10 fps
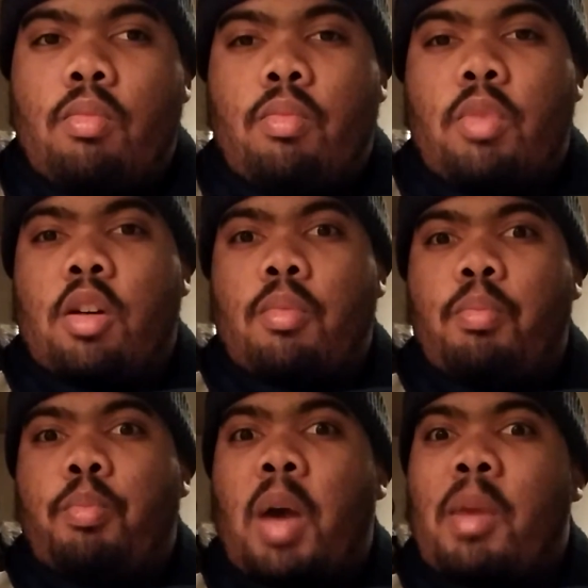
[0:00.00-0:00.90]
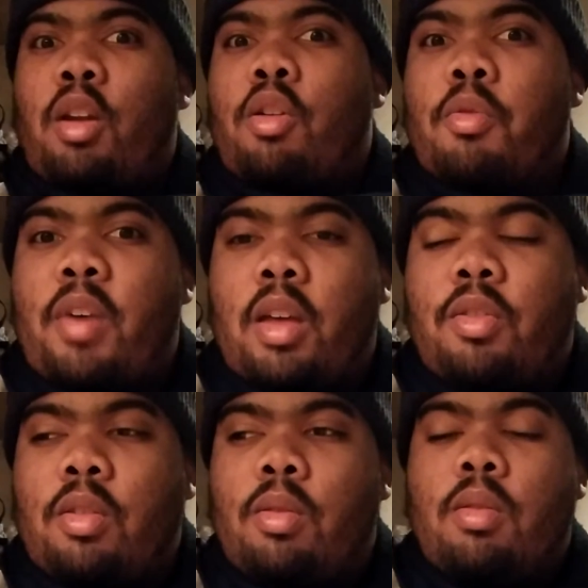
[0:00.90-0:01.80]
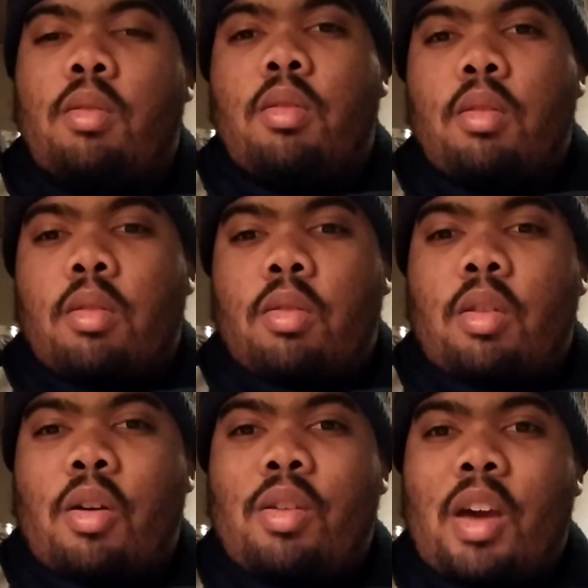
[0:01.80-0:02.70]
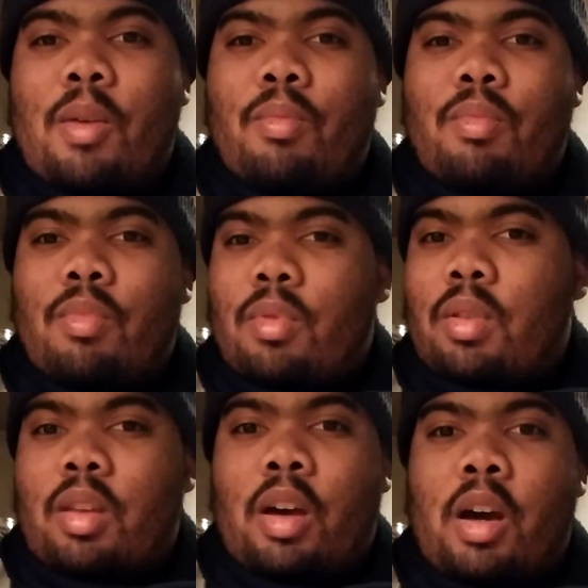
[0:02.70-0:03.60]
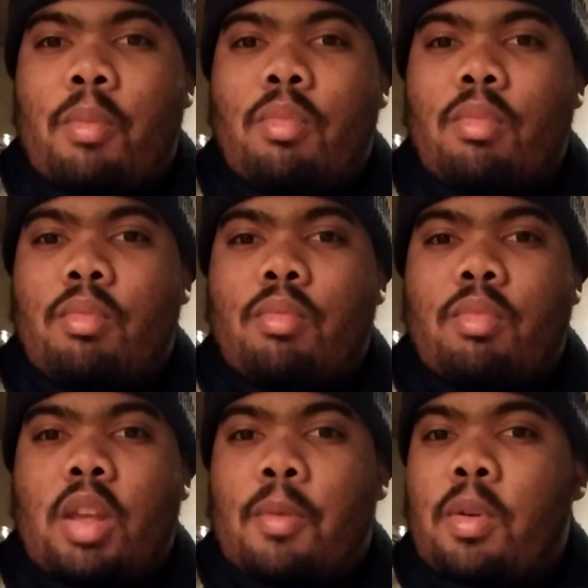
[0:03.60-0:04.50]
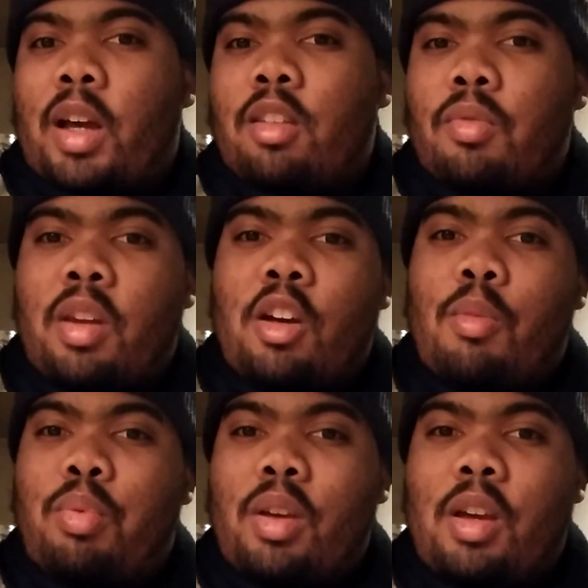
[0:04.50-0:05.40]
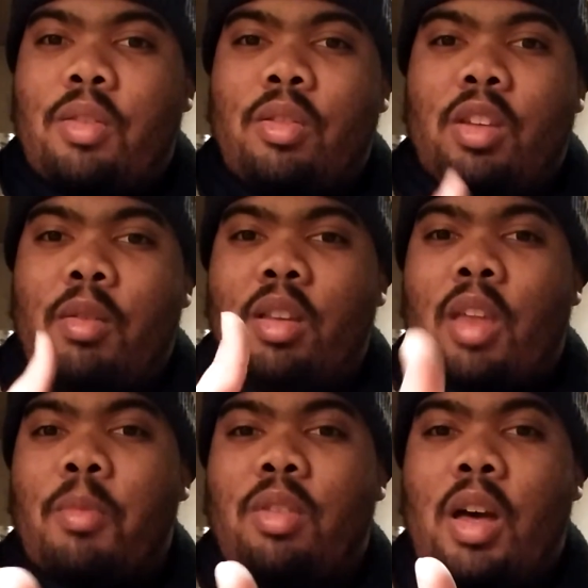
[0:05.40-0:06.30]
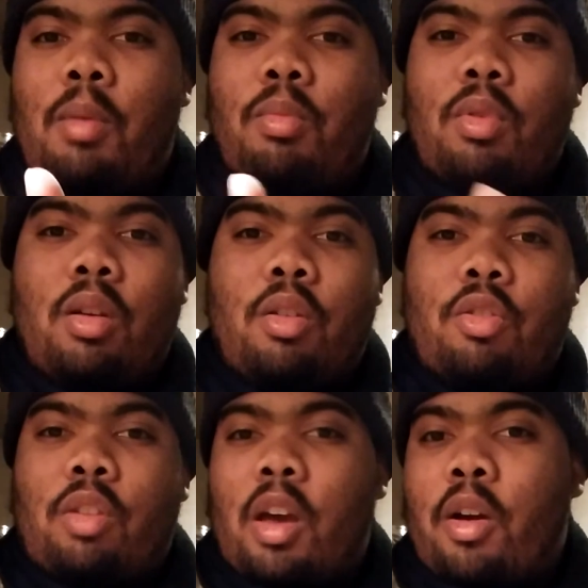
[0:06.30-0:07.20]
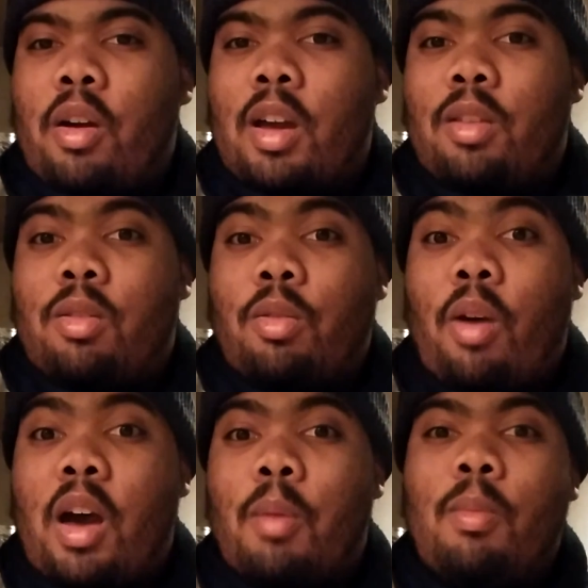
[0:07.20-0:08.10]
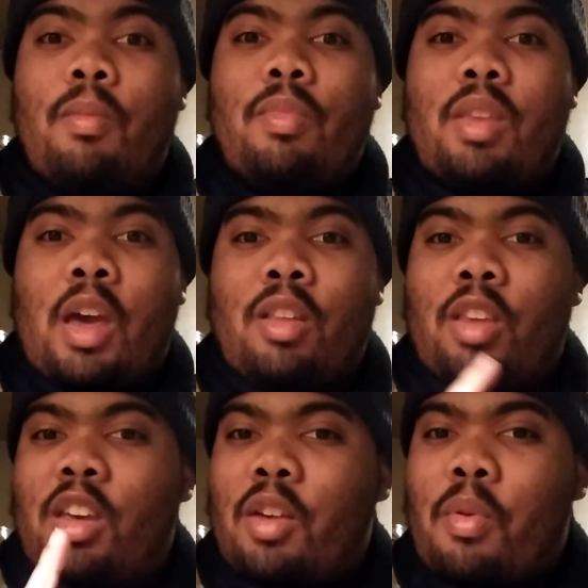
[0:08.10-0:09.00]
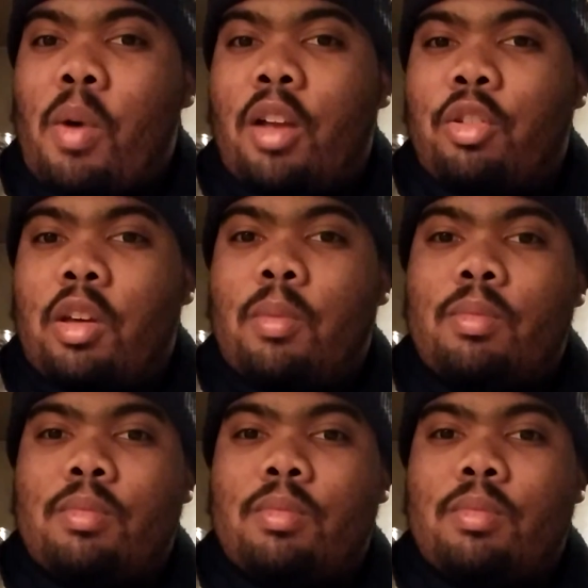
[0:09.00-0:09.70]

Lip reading: Well, at my local fest. So yeah, if you like this video, please give it a thumbs up, share, and subscribe. And thank you for watching.